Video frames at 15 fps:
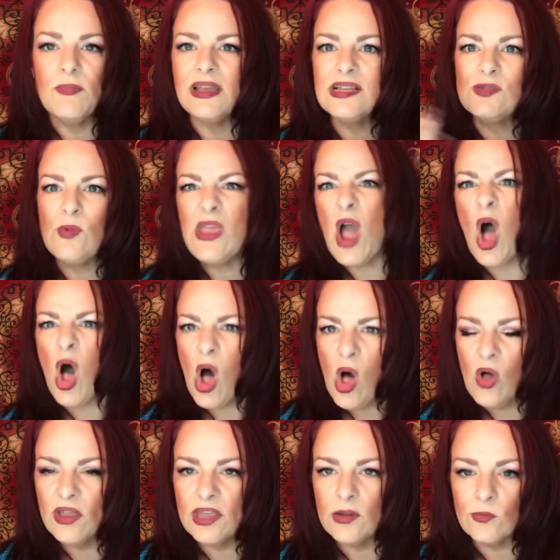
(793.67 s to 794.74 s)
because we
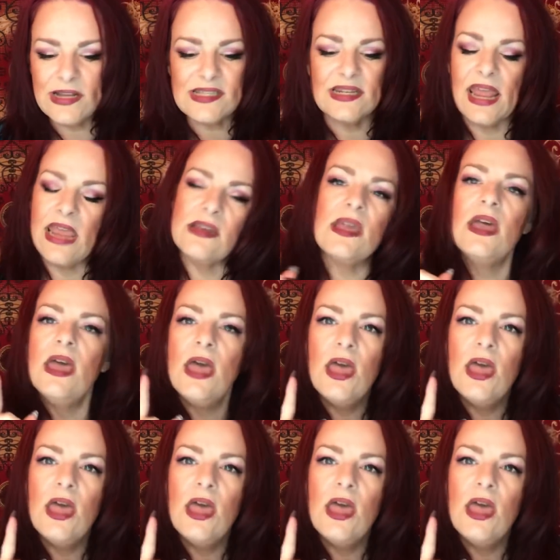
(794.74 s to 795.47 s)
all can resonate.